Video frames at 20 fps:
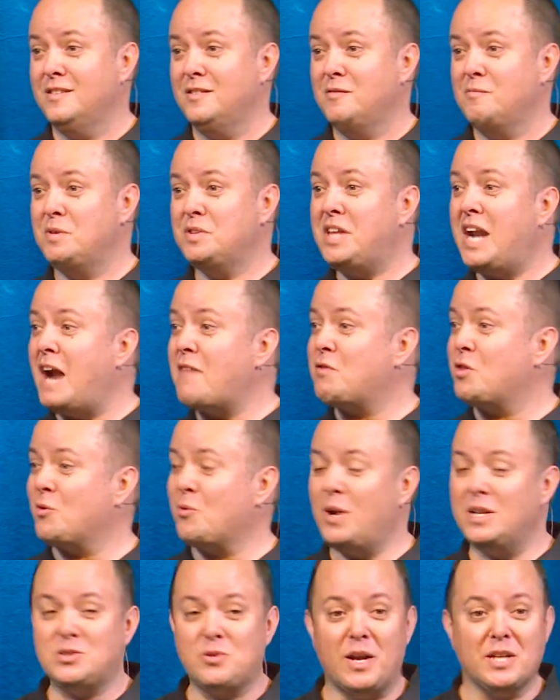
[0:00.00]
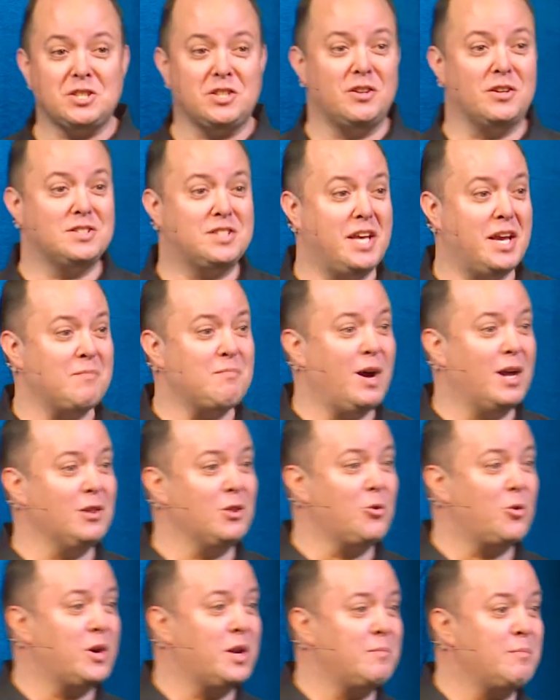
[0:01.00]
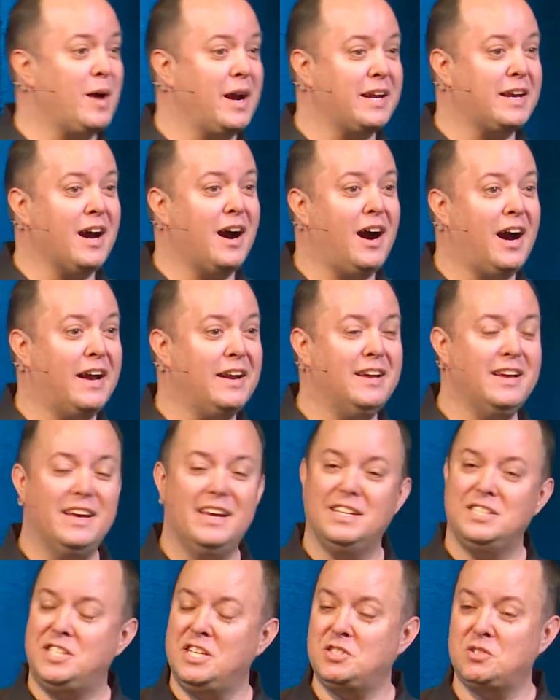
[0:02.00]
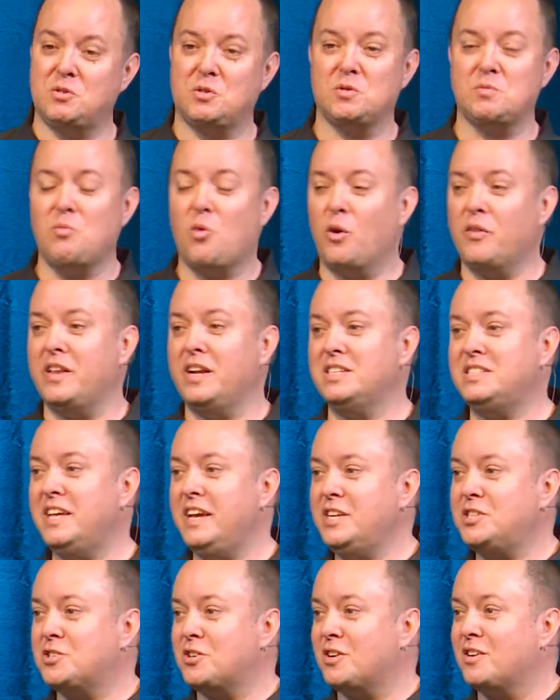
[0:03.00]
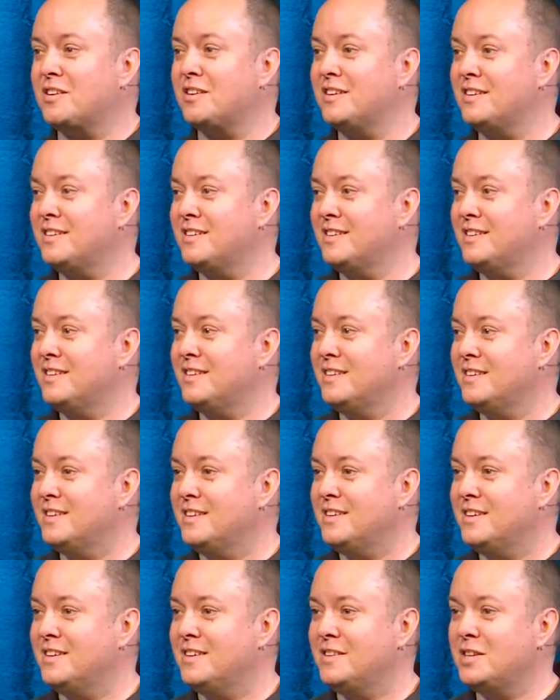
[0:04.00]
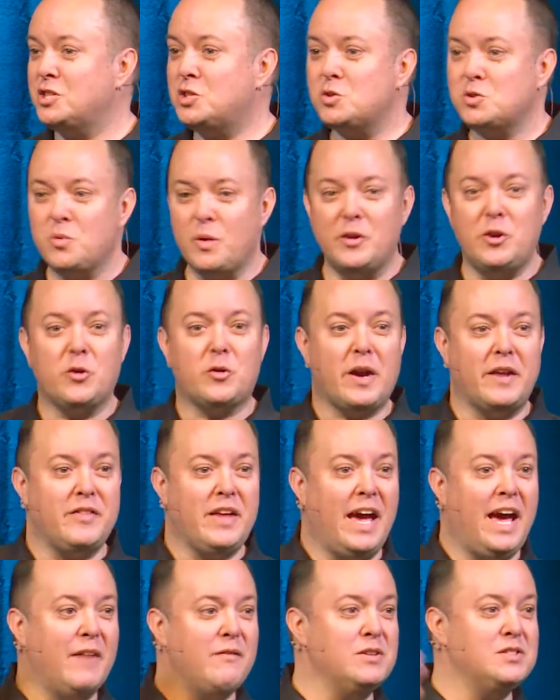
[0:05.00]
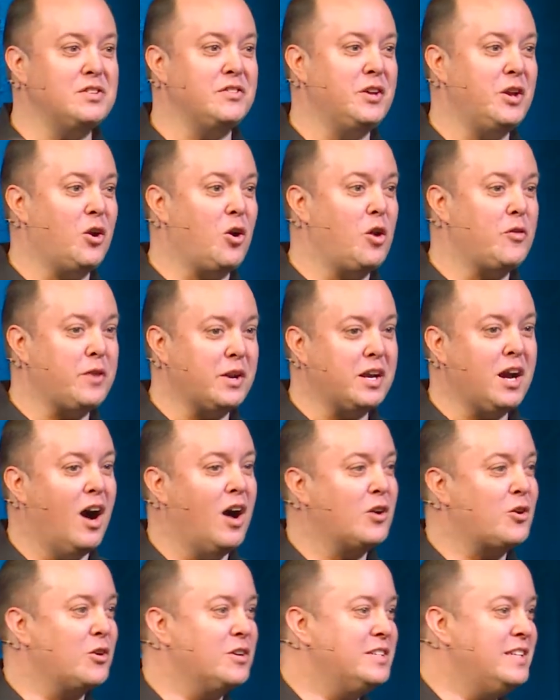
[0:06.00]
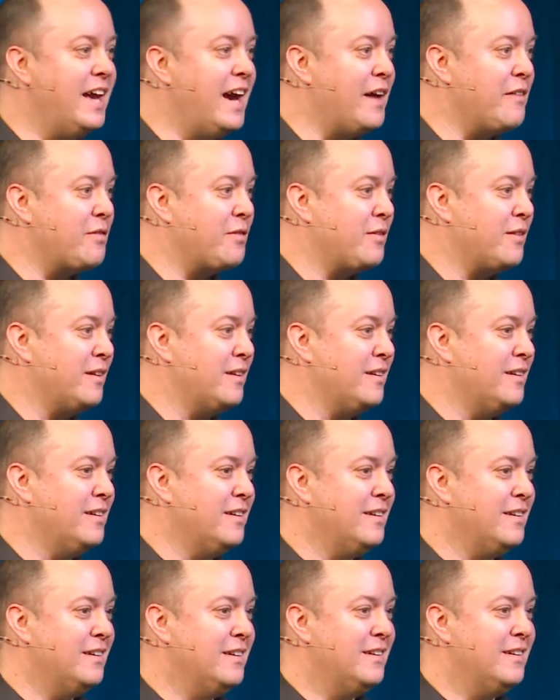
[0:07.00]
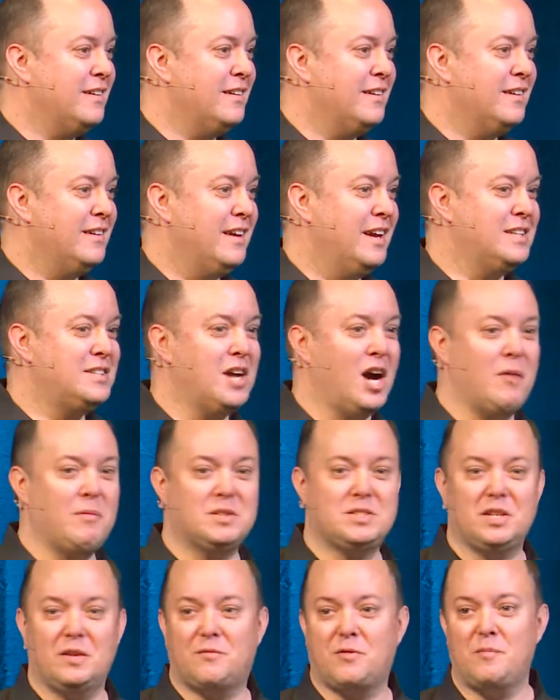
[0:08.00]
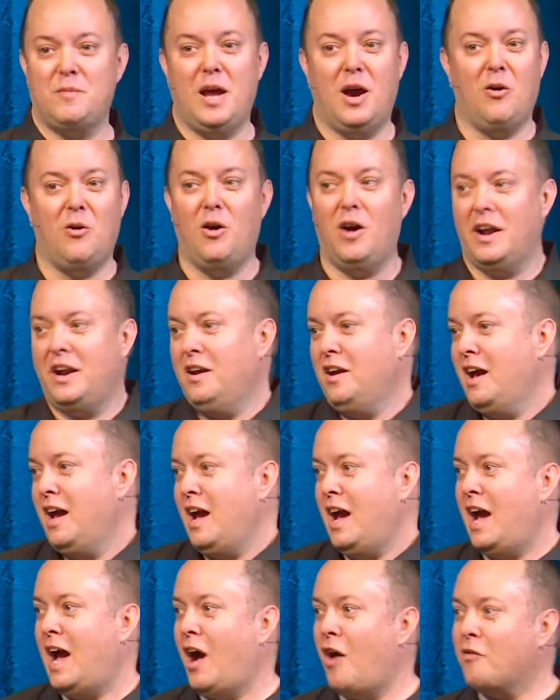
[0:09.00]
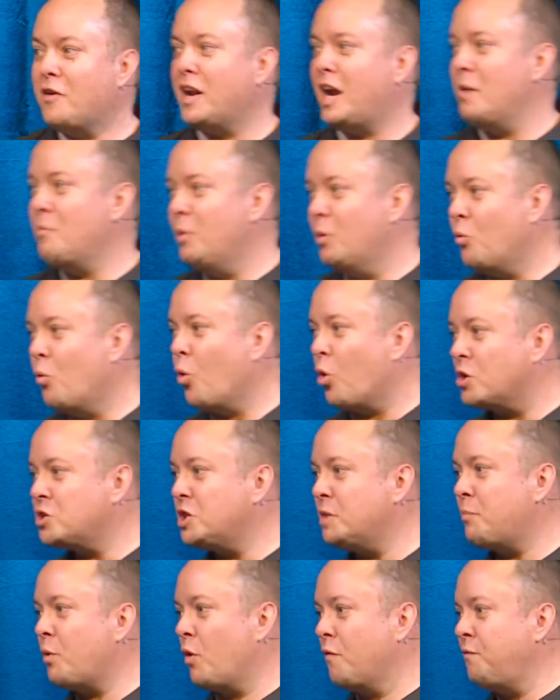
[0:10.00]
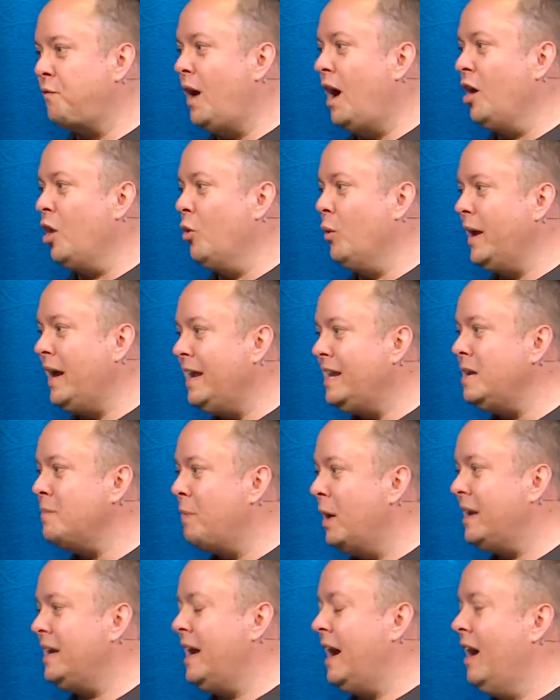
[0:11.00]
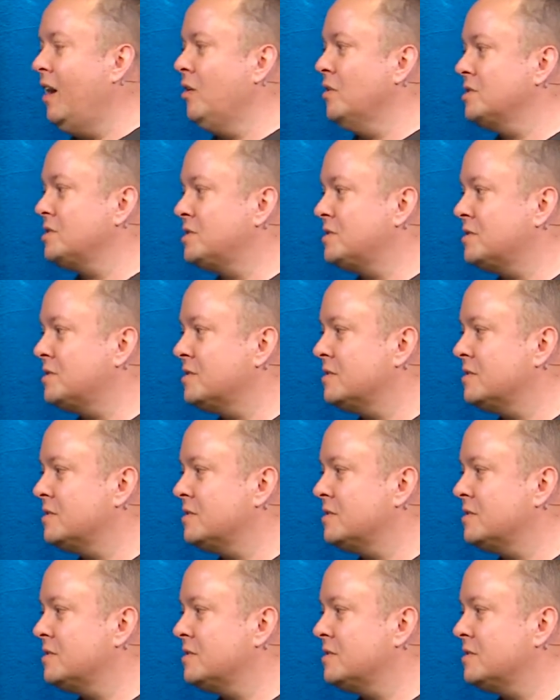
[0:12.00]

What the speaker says: But then after the resurrection, they're saying, my Lord and my God. Jesus was more than a teacher. This is the one who created the heavens and the earth and conquered death. And Thomas said, from now on, how could I but worship or follow anybody else?